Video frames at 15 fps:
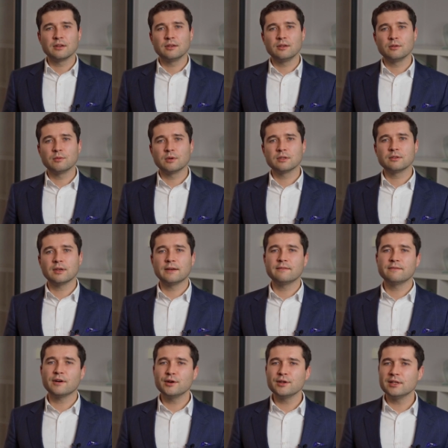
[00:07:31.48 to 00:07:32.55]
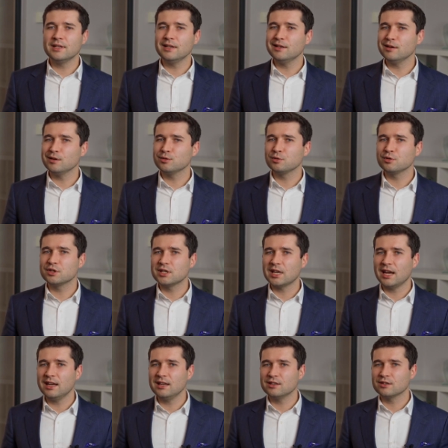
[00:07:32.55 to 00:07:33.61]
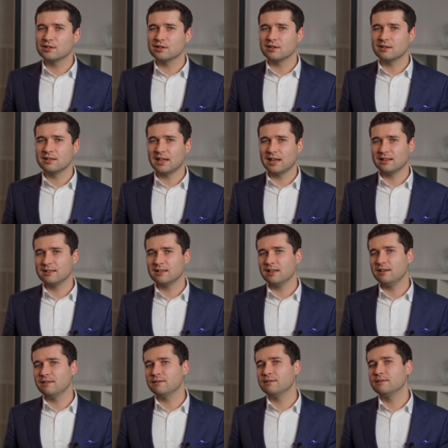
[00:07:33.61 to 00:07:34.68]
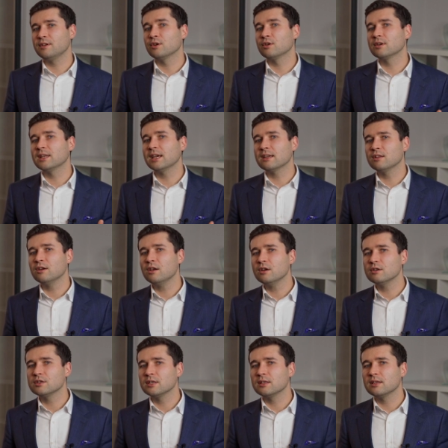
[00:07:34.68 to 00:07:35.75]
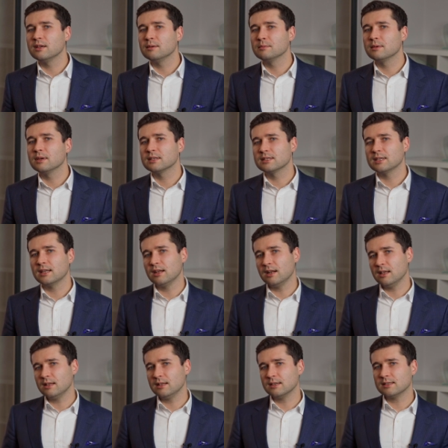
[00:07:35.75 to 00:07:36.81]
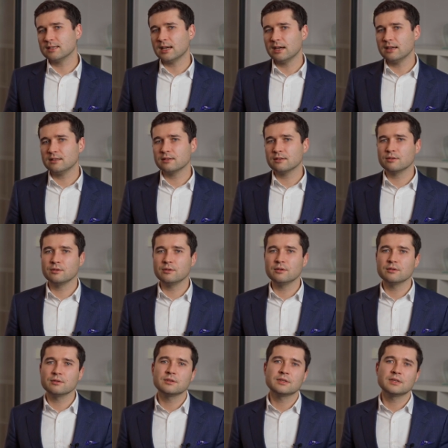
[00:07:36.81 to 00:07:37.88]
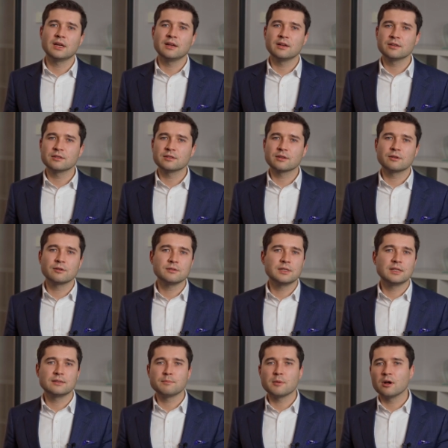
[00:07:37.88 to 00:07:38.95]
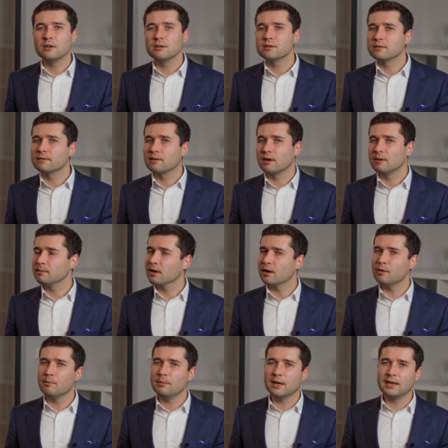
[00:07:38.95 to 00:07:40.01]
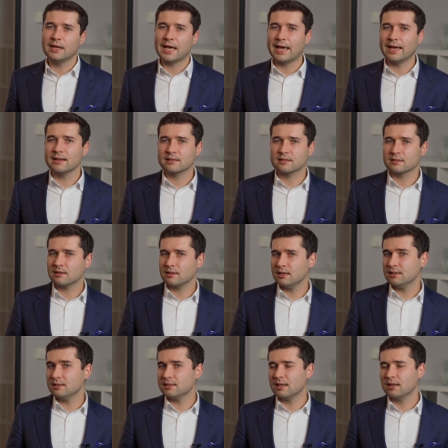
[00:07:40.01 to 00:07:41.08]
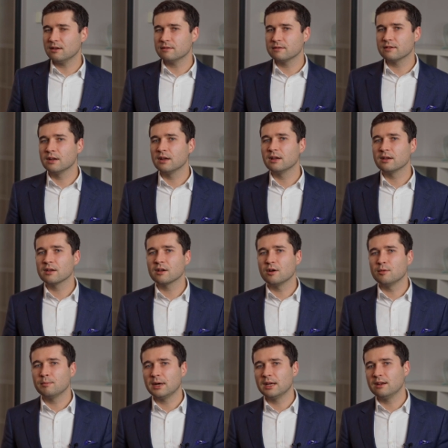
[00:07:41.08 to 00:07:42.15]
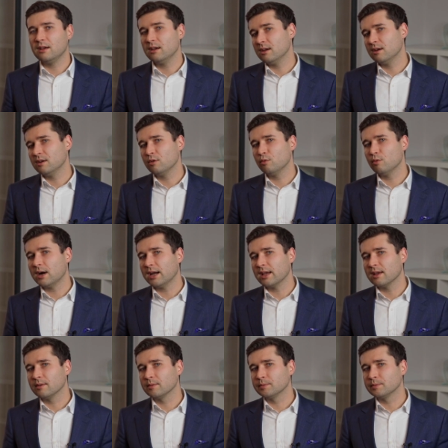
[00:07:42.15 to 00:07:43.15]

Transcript: you'll want to avoid needing to change that if your technology team suddenly decides to use screws and bolts from company X instead of company Y.